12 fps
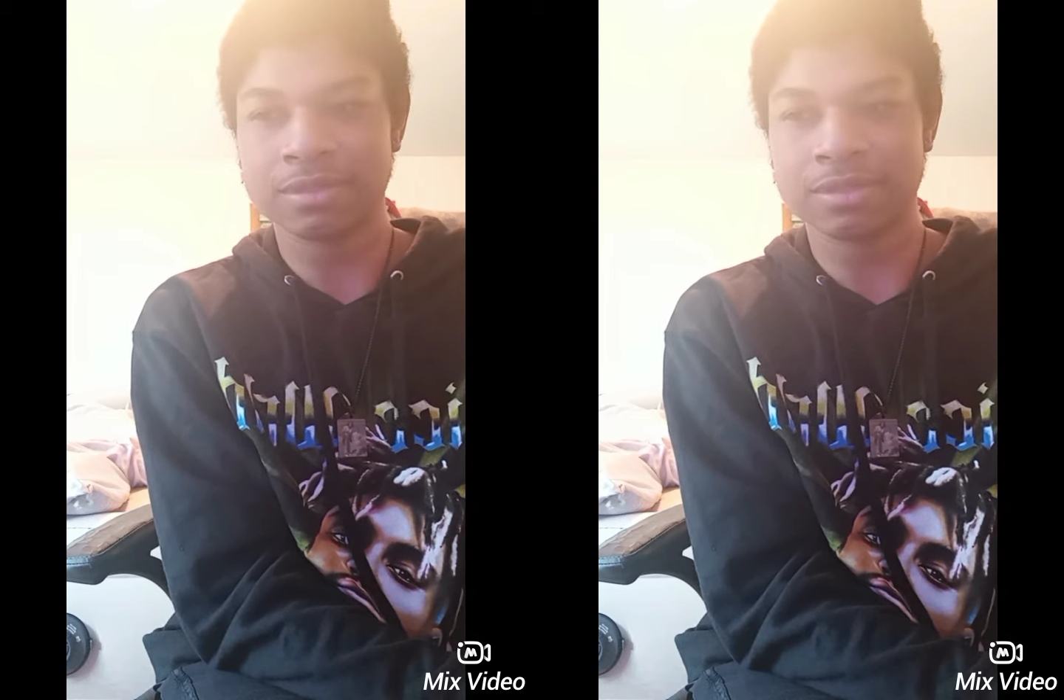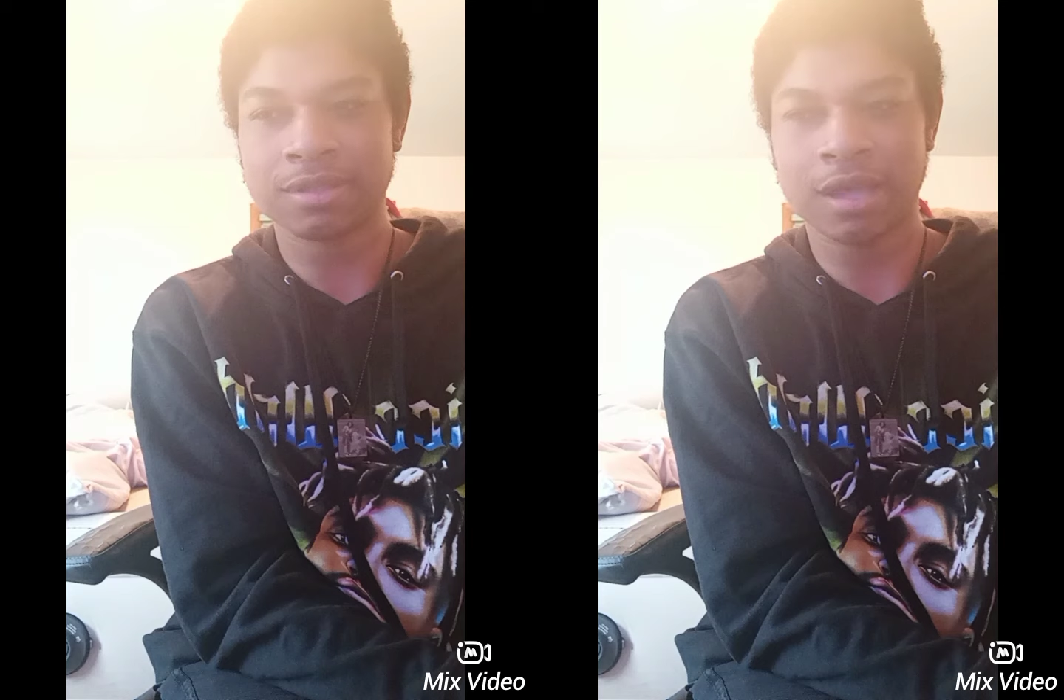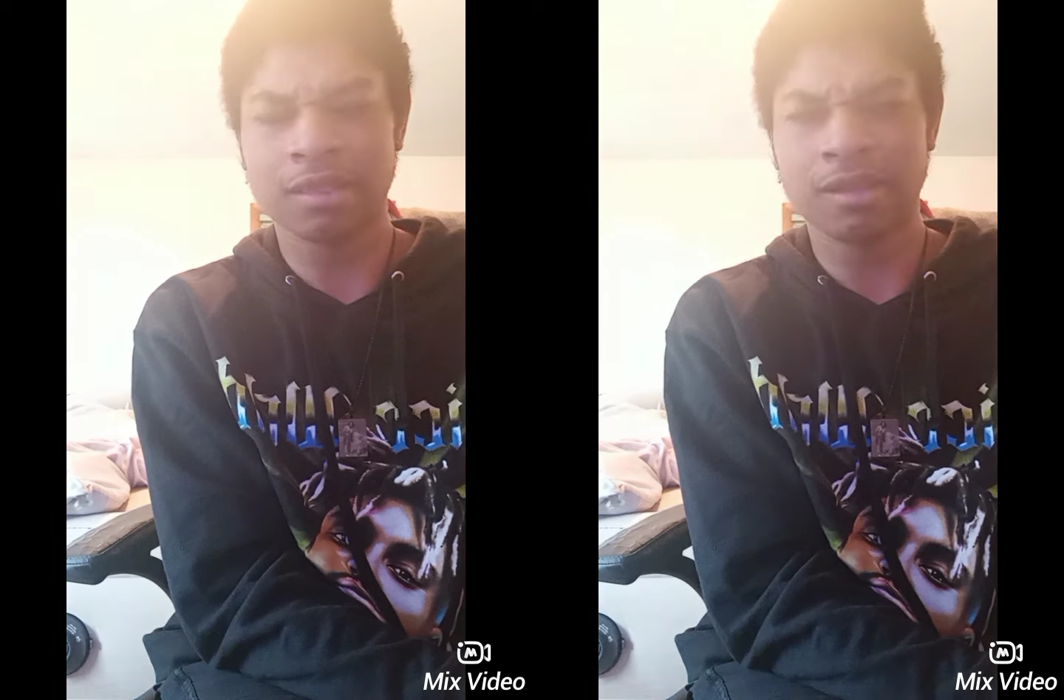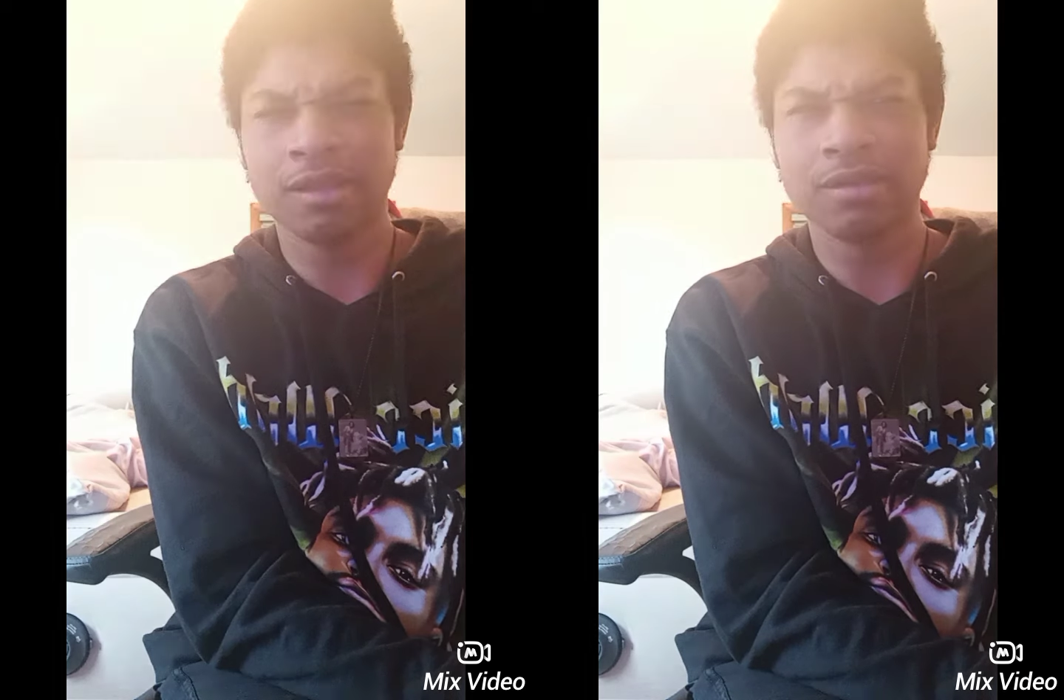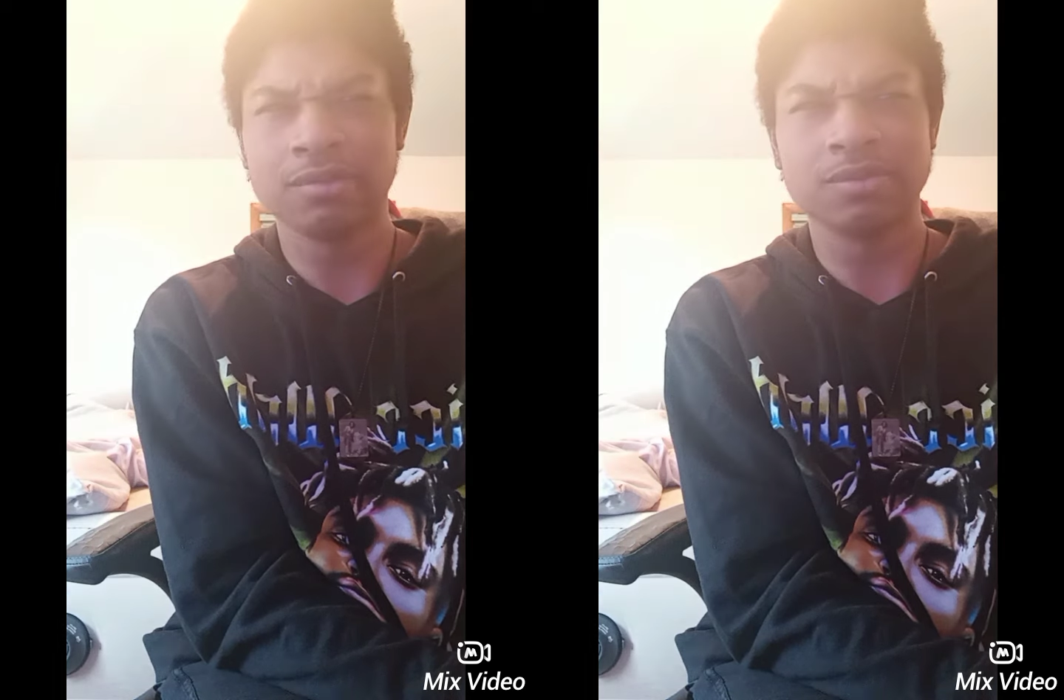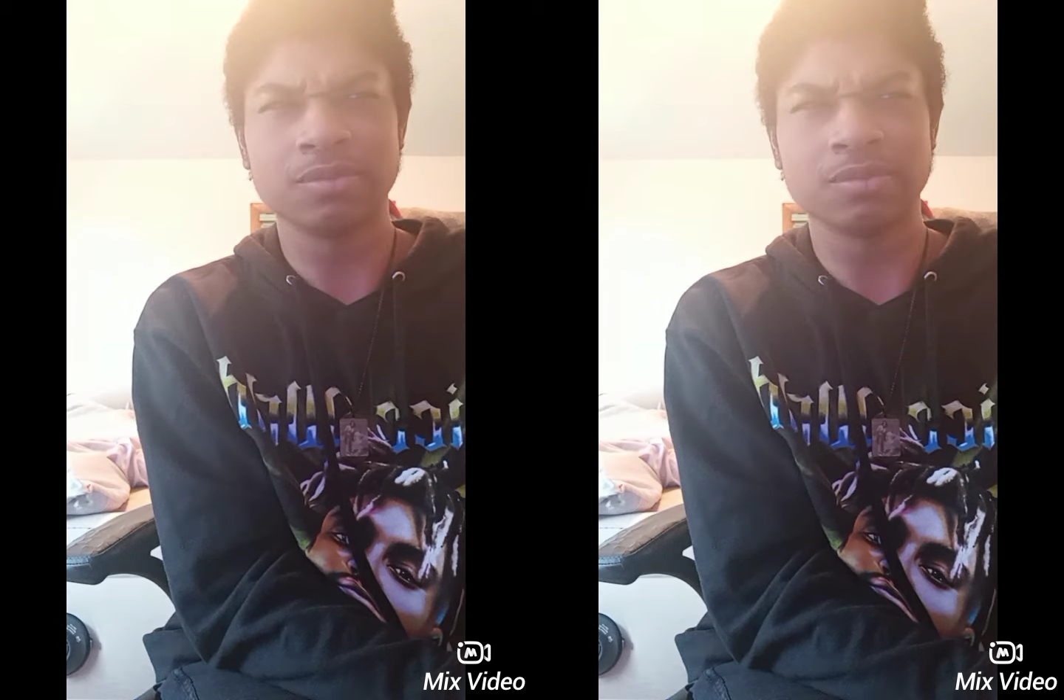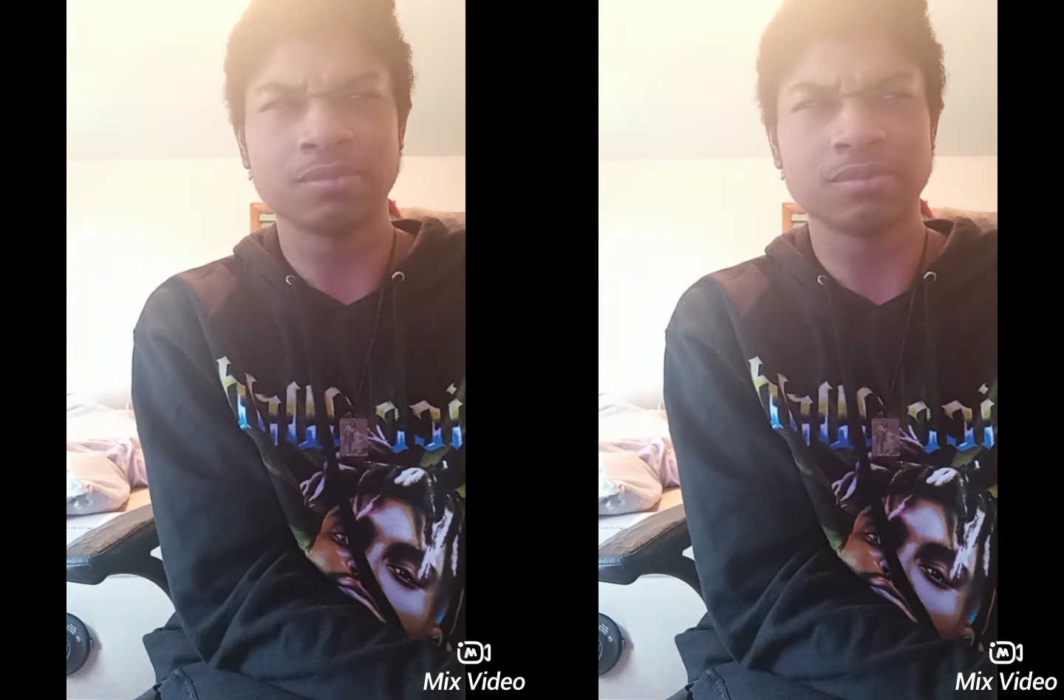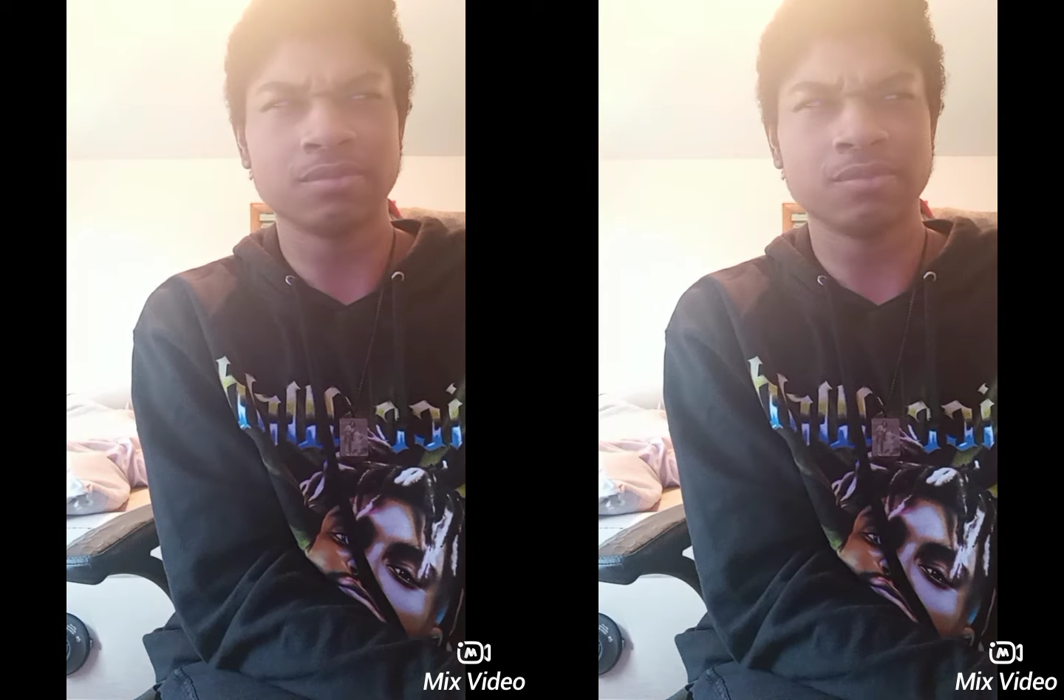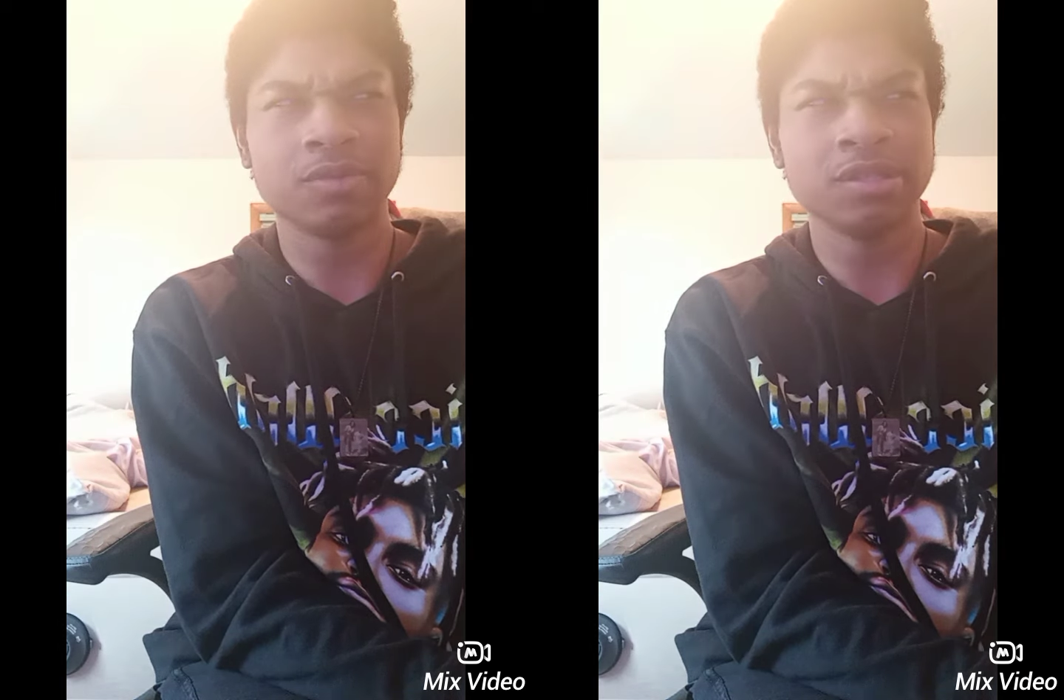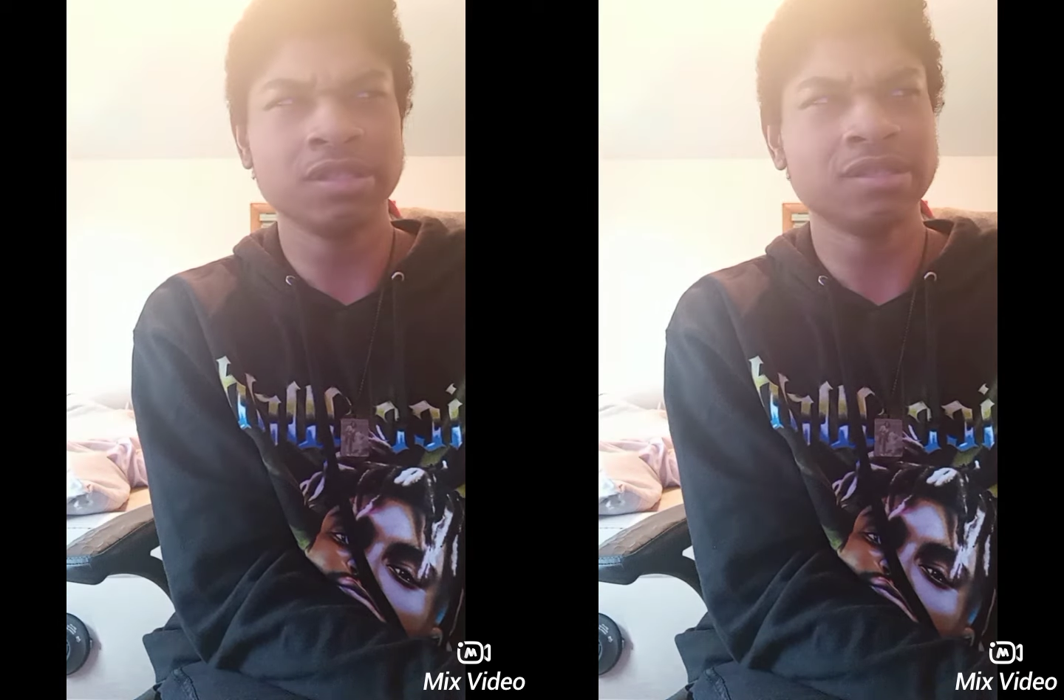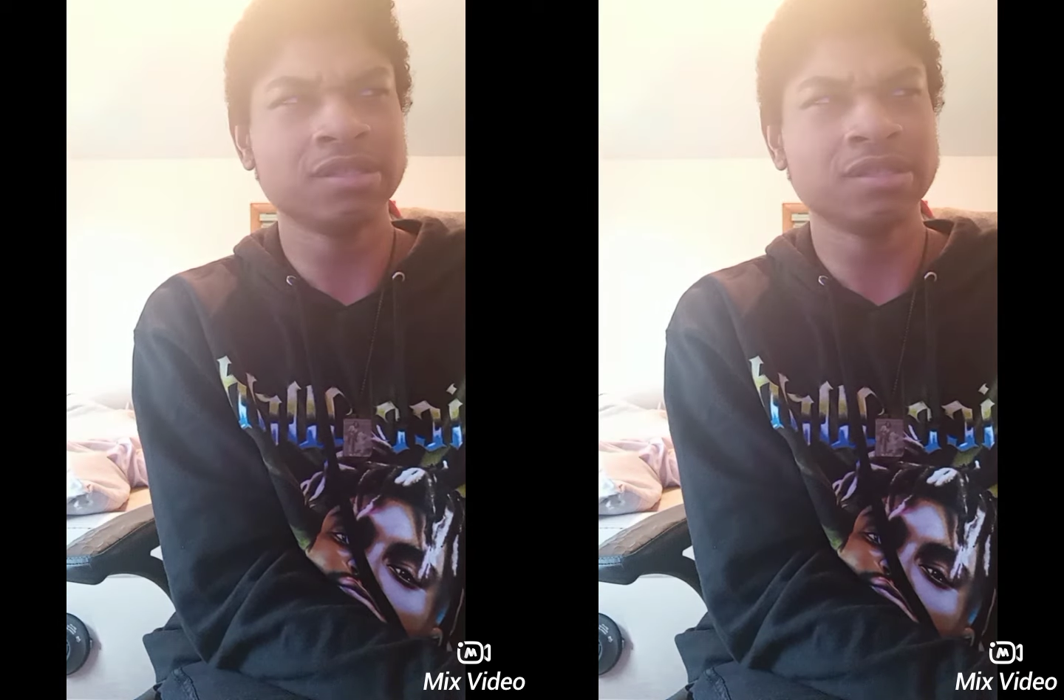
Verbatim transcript: I think it was was he